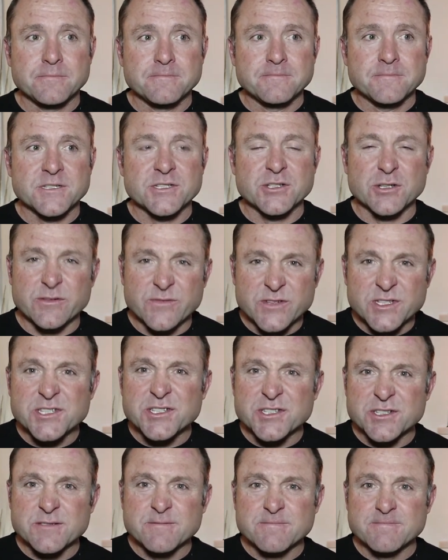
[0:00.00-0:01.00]

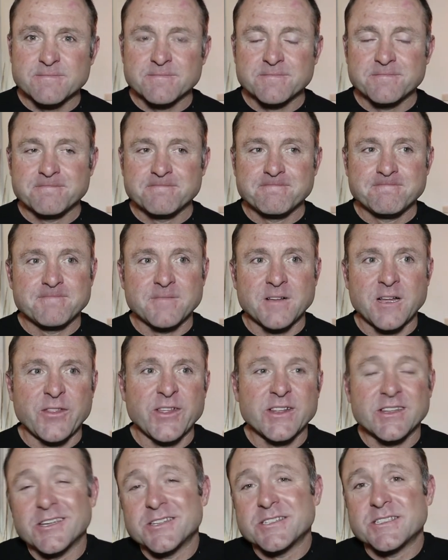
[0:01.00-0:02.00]
service. I
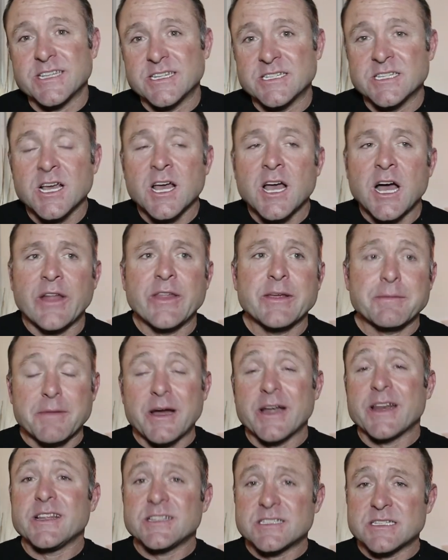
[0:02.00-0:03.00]
think
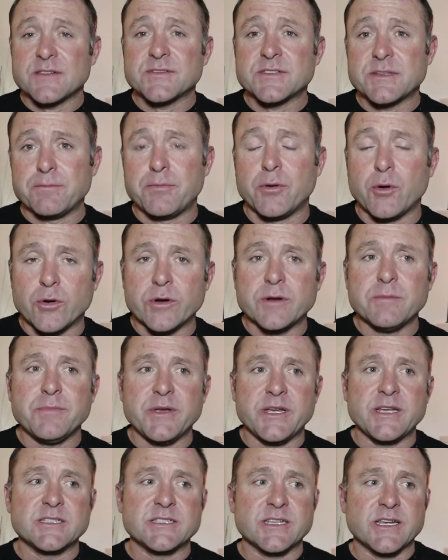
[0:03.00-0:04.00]
money and stuff's important
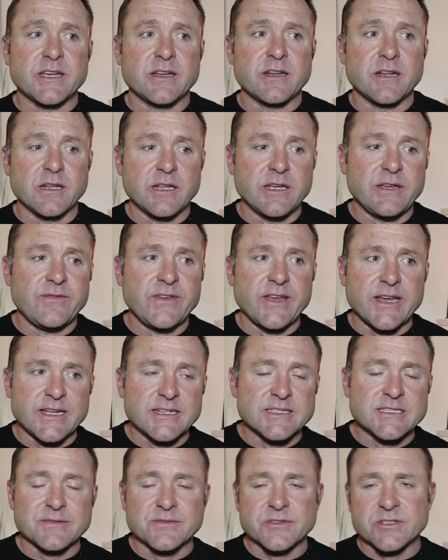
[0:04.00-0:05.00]
because it can
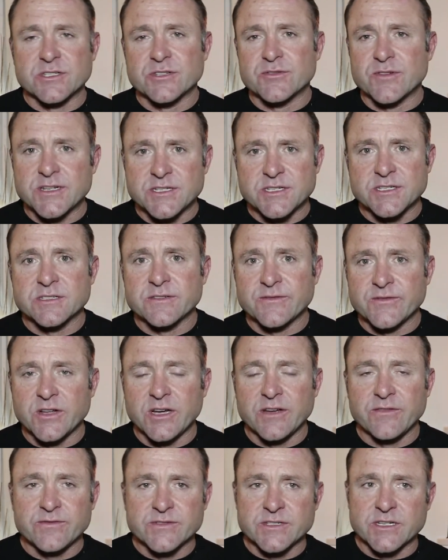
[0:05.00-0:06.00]
alleviate some of the stresses of
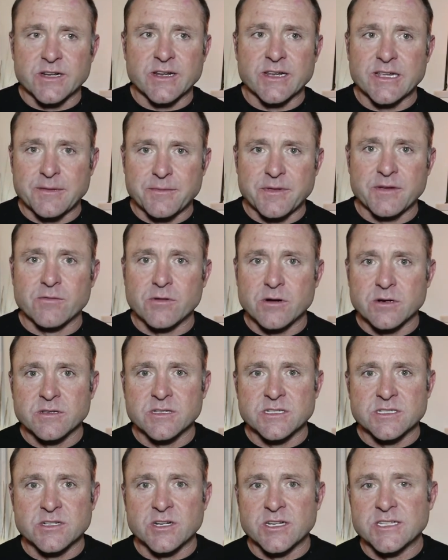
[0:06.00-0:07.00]
life. So don't get me wrong,
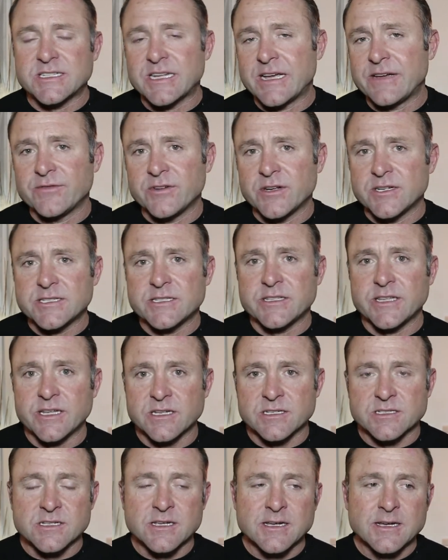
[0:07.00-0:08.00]
it's nice to have nice
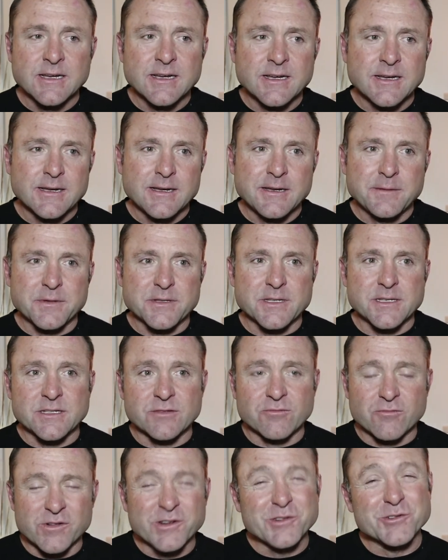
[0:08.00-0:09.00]
things. But
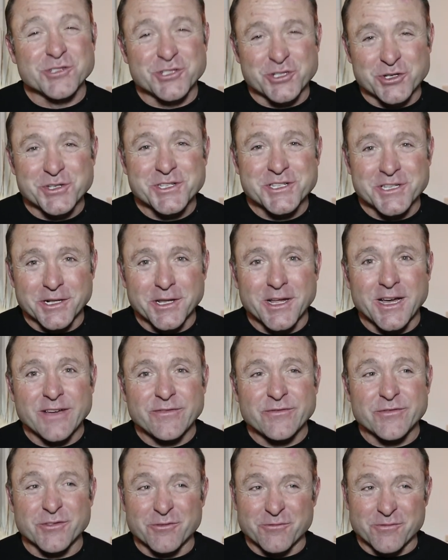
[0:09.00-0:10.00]
the real juice of
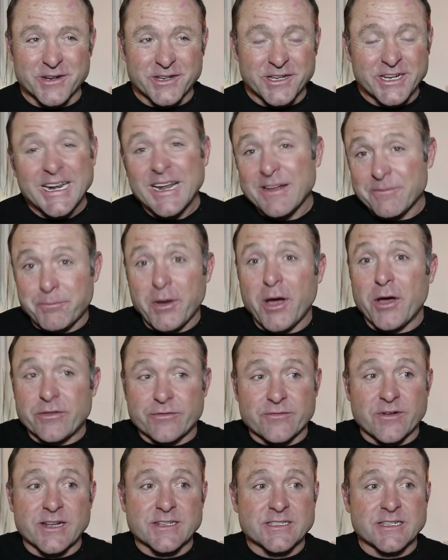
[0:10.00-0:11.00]
life, you can have
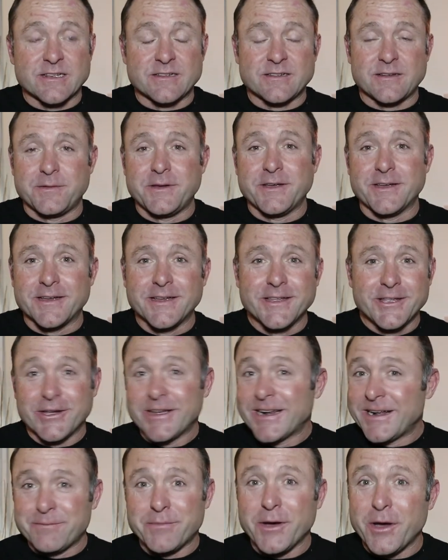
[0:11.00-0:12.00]
both, right? So you
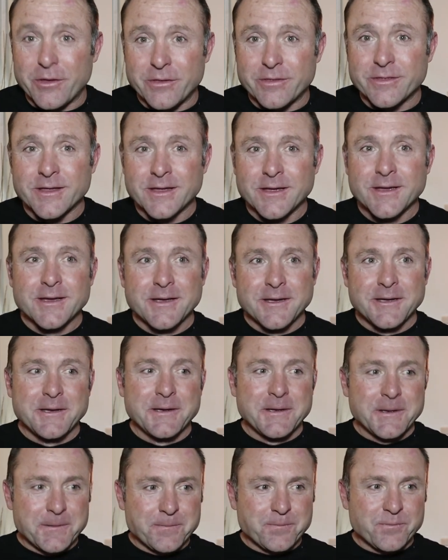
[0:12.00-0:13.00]
can have both.
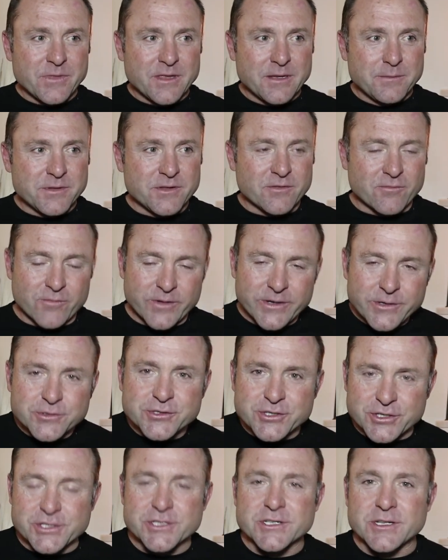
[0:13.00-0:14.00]
But the real
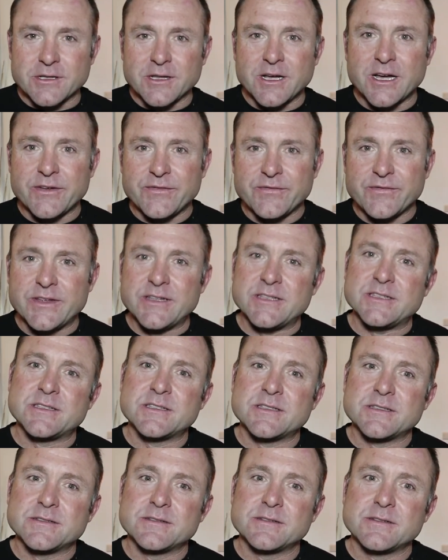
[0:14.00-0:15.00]
juice of life
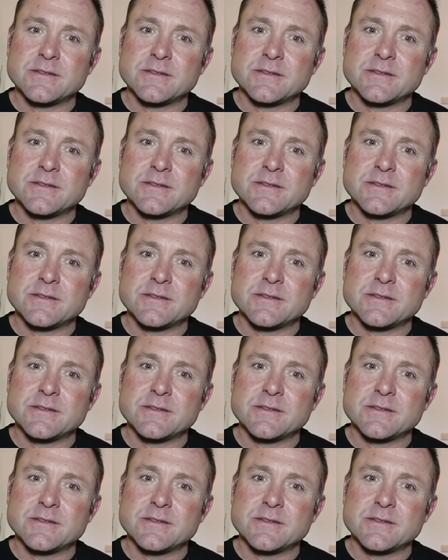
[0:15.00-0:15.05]
is